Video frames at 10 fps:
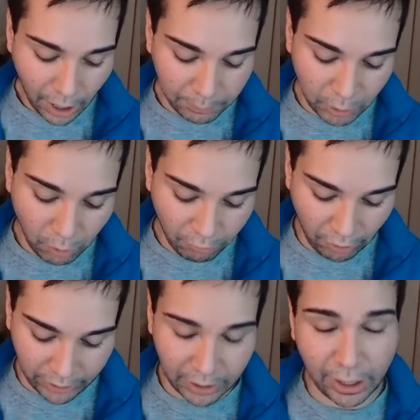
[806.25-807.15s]
You won't
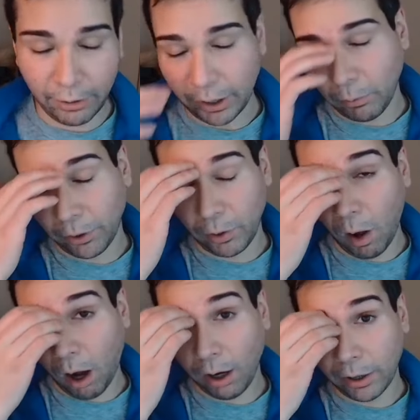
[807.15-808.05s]
find clarity where you
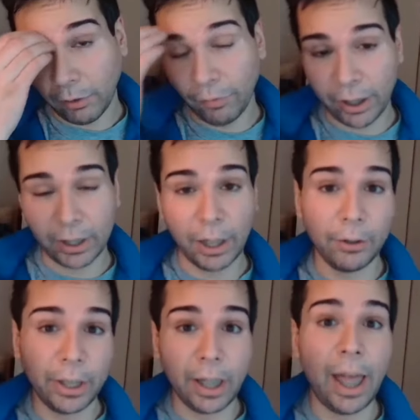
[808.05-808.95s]
are. You'll find
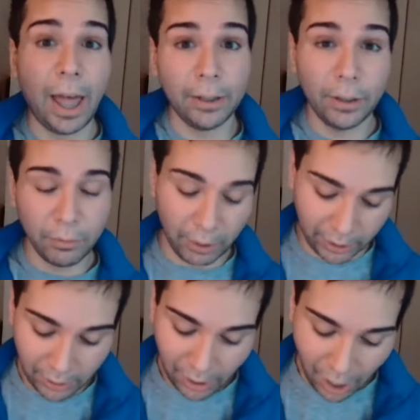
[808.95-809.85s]
clarity ahead, right?
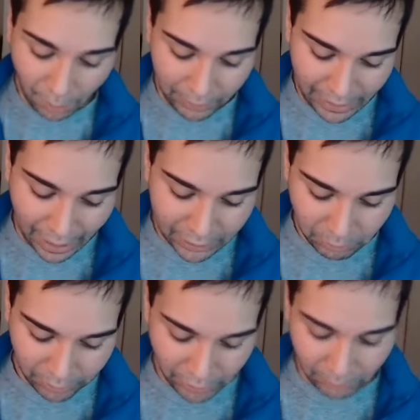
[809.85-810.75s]
And that's
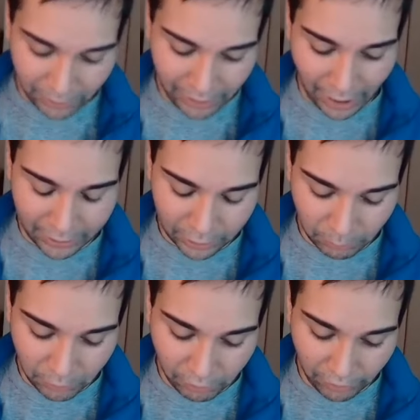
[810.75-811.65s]
where you're being asked to
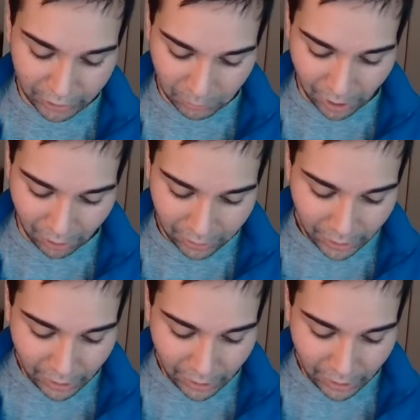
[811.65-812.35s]
move as well.